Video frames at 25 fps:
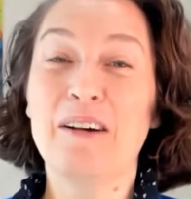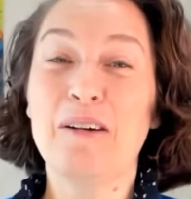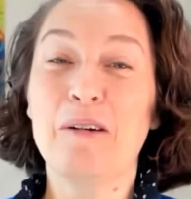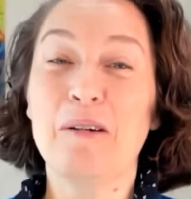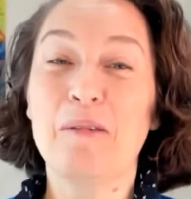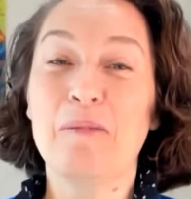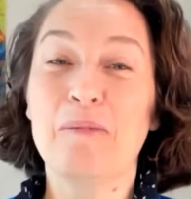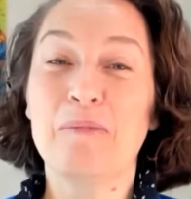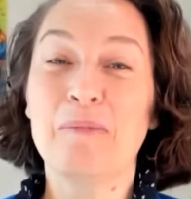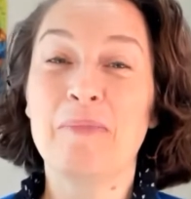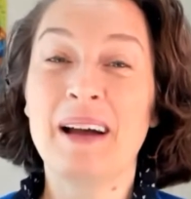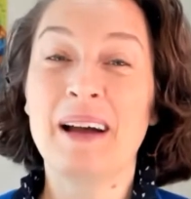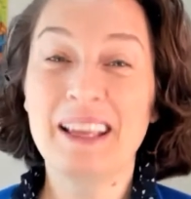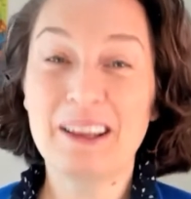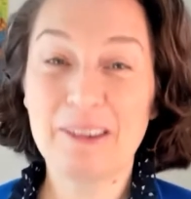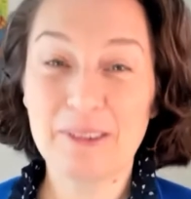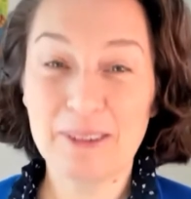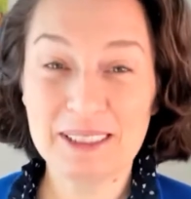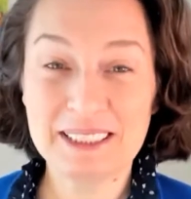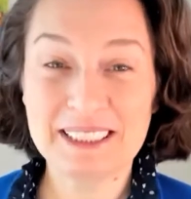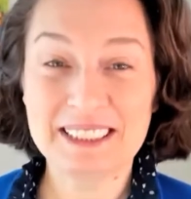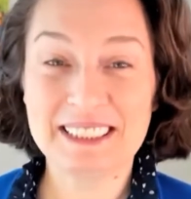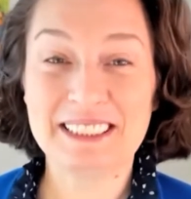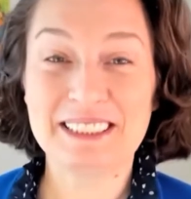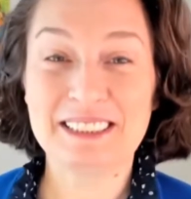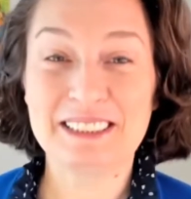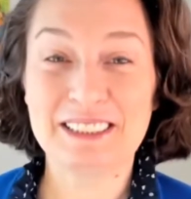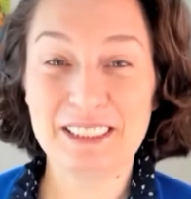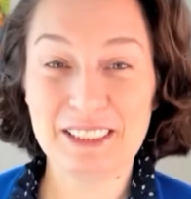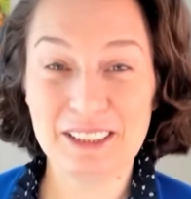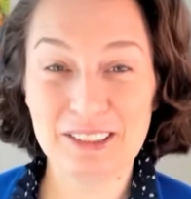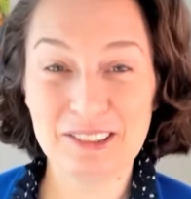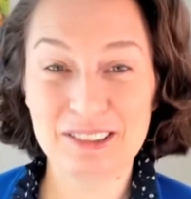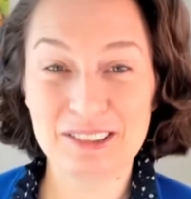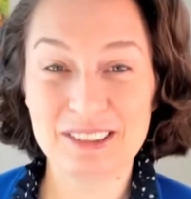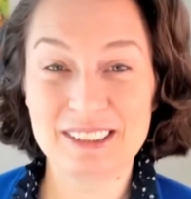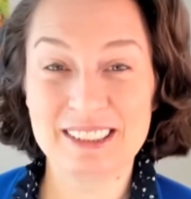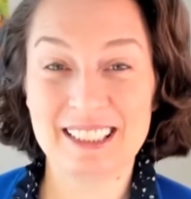My question to
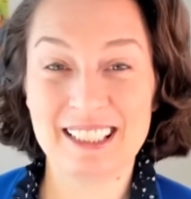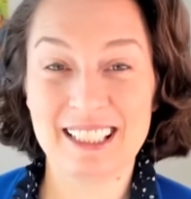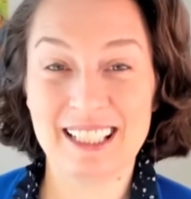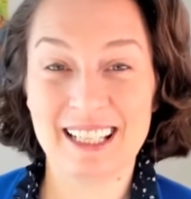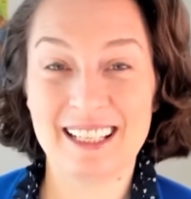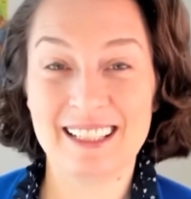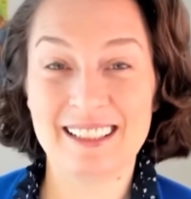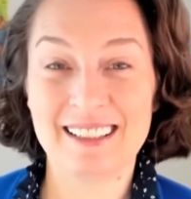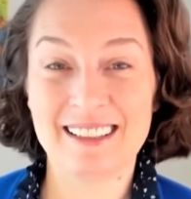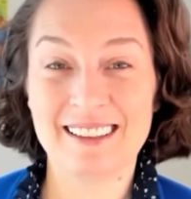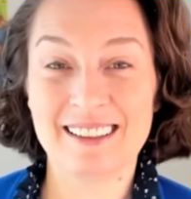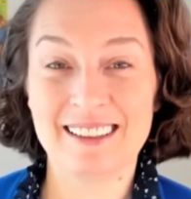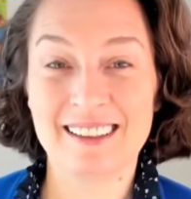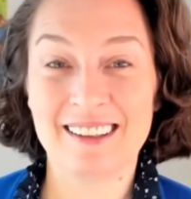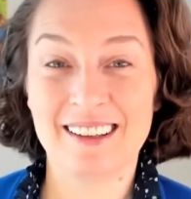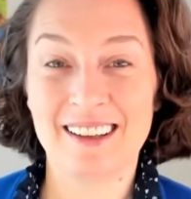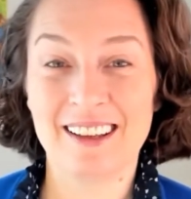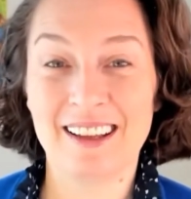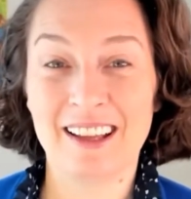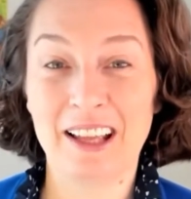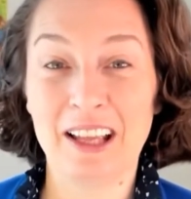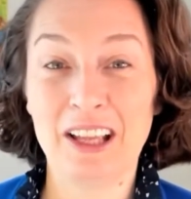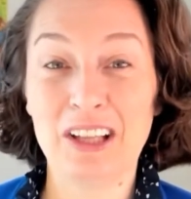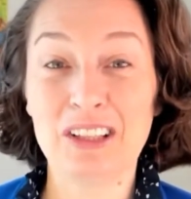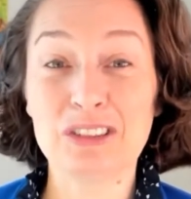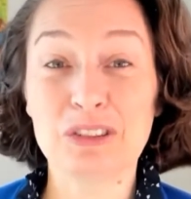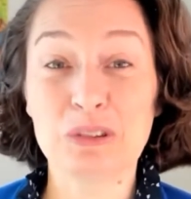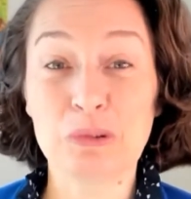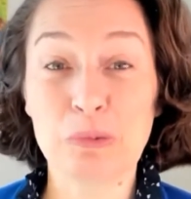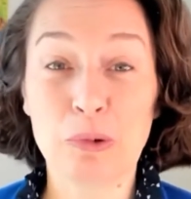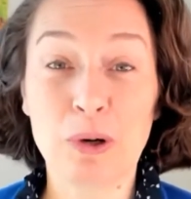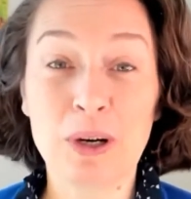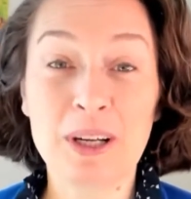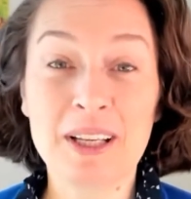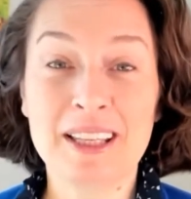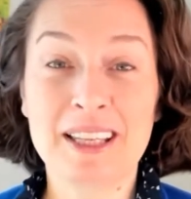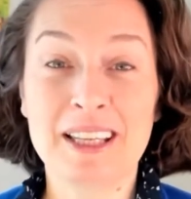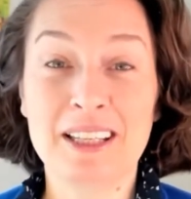you today is,
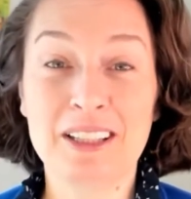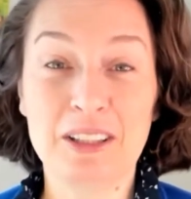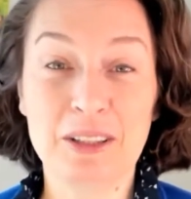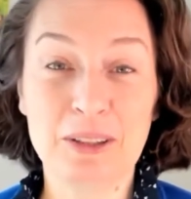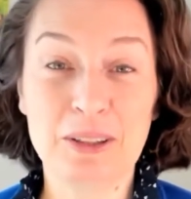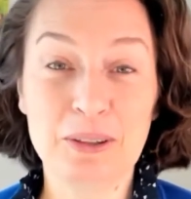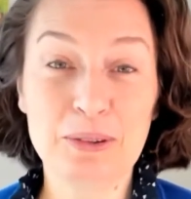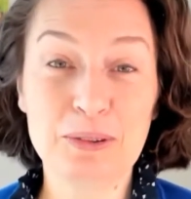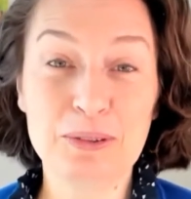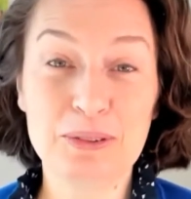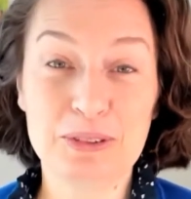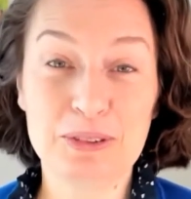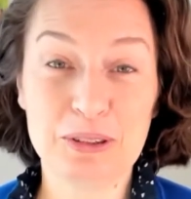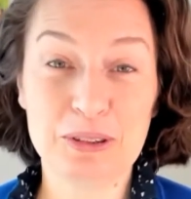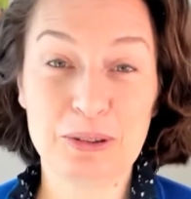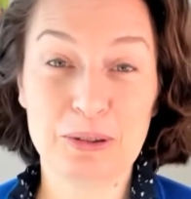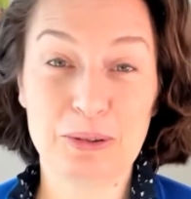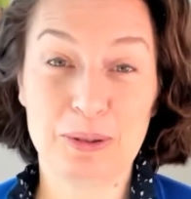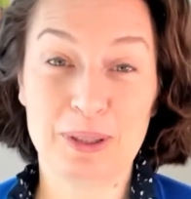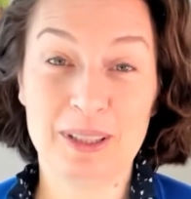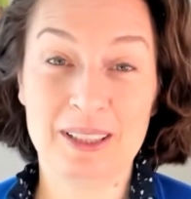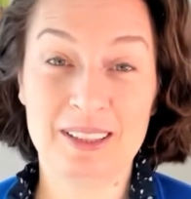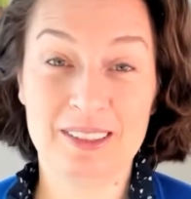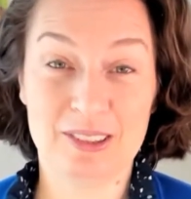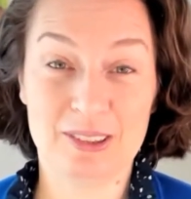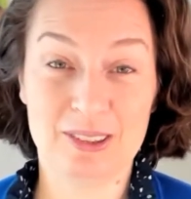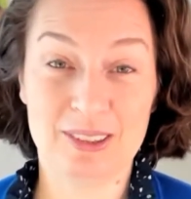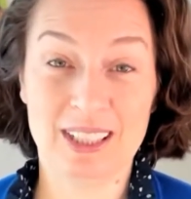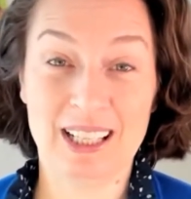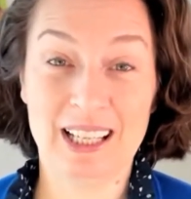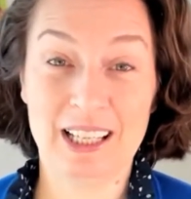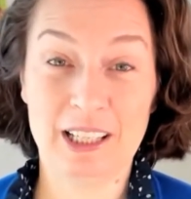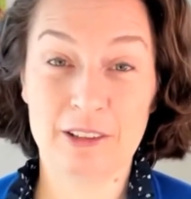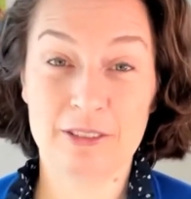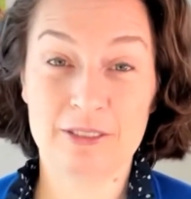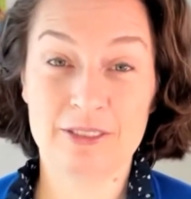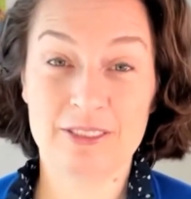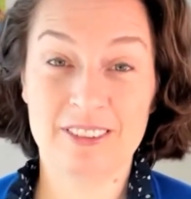what can you do in your
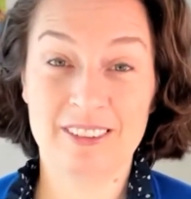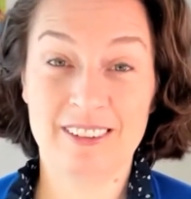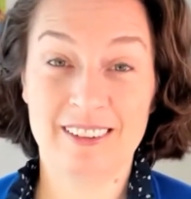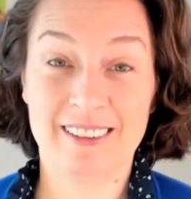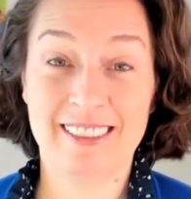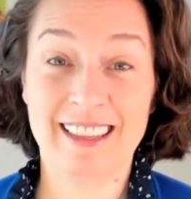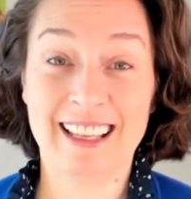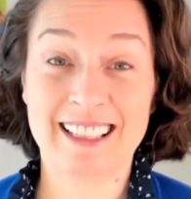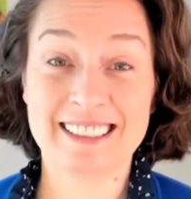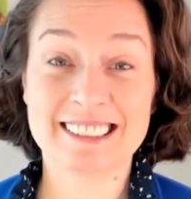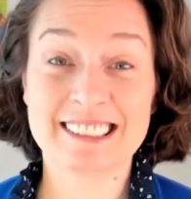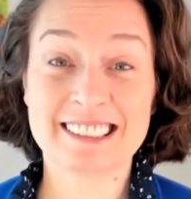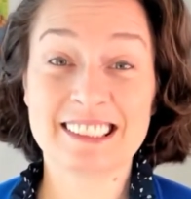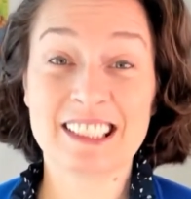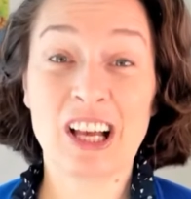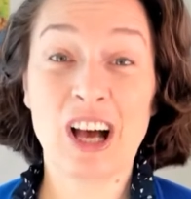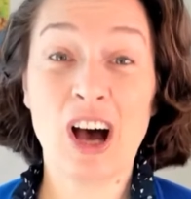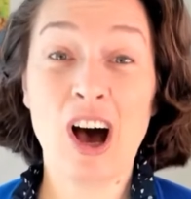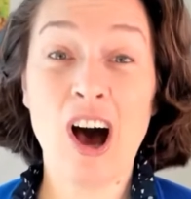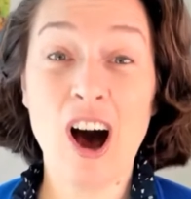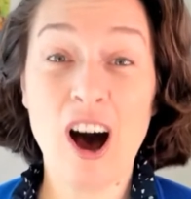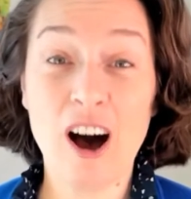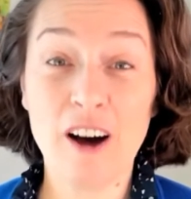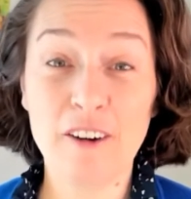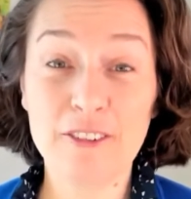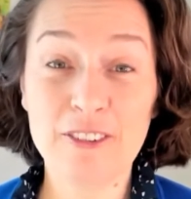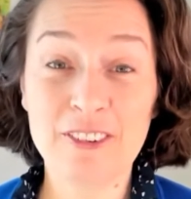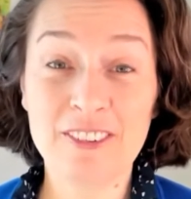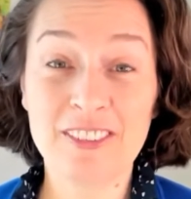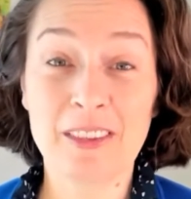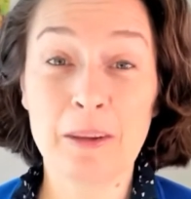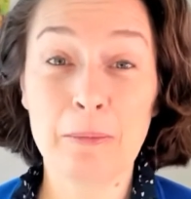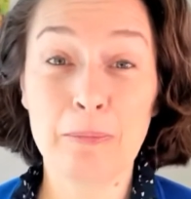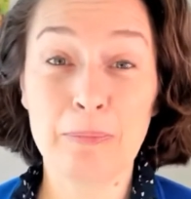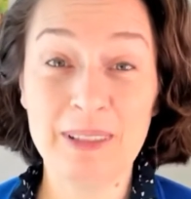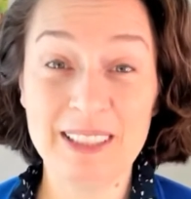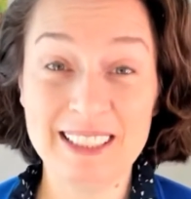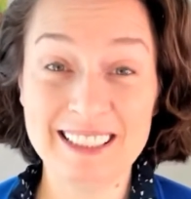life that's off the
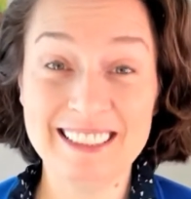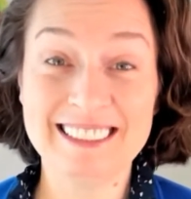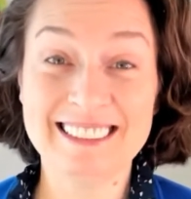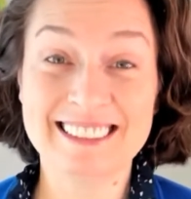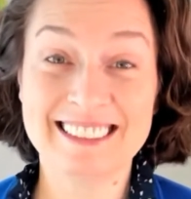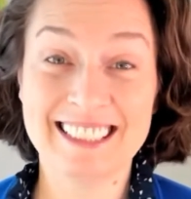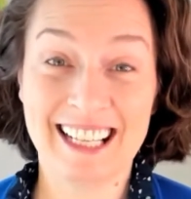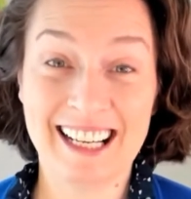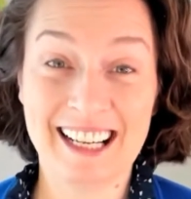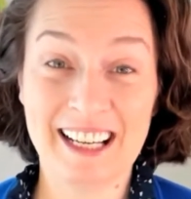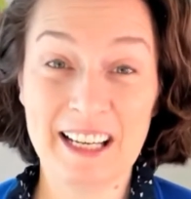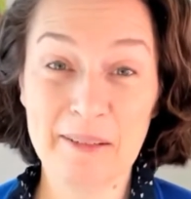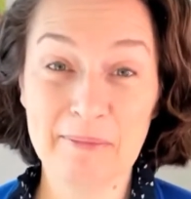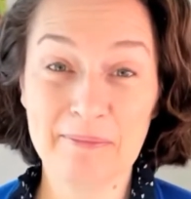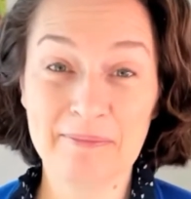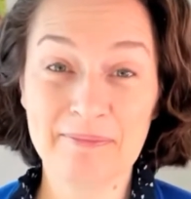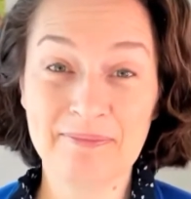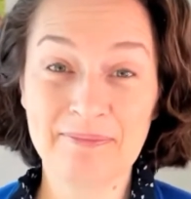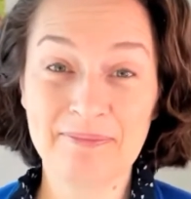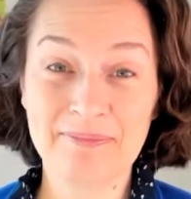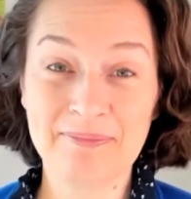beaten time?